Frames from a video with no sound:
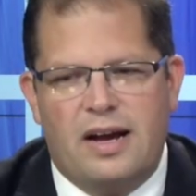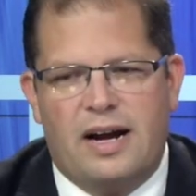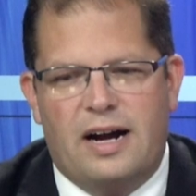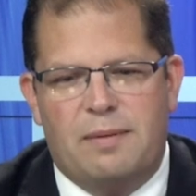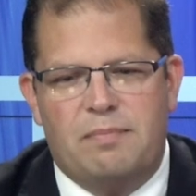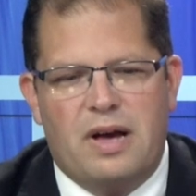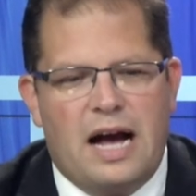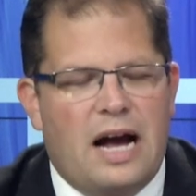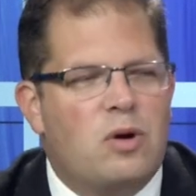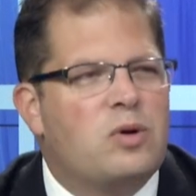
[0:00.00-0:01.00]

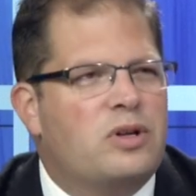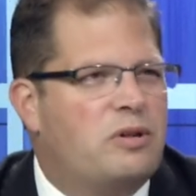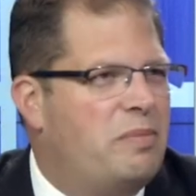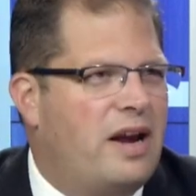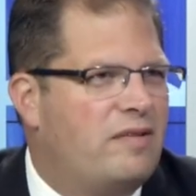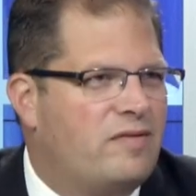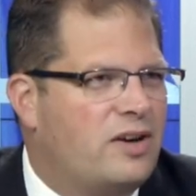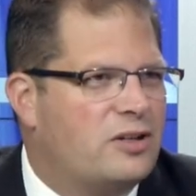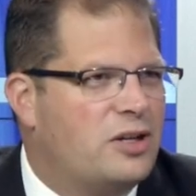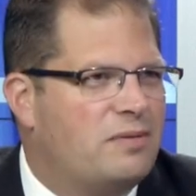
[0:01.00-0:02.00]
how could the band
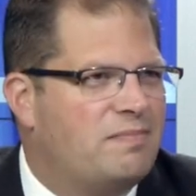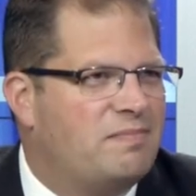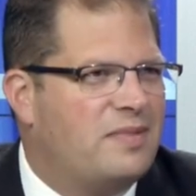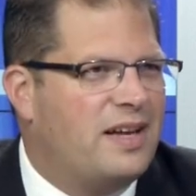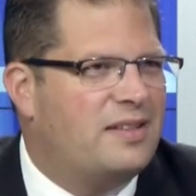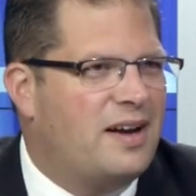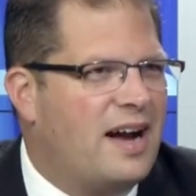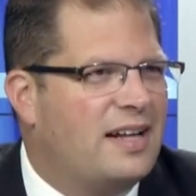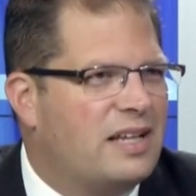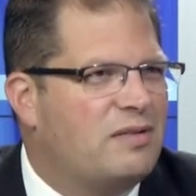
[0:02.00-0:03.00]
function at the
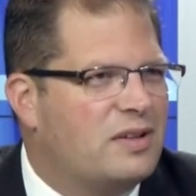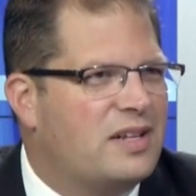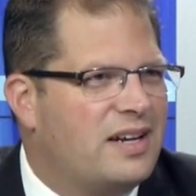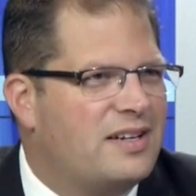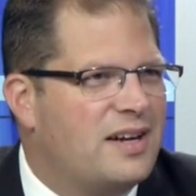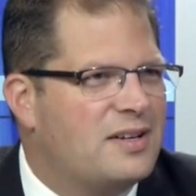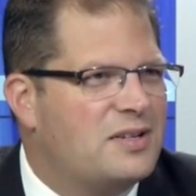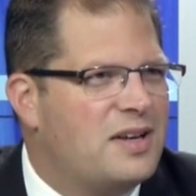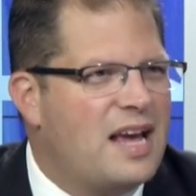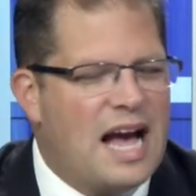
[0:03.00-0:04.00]
high level that it does?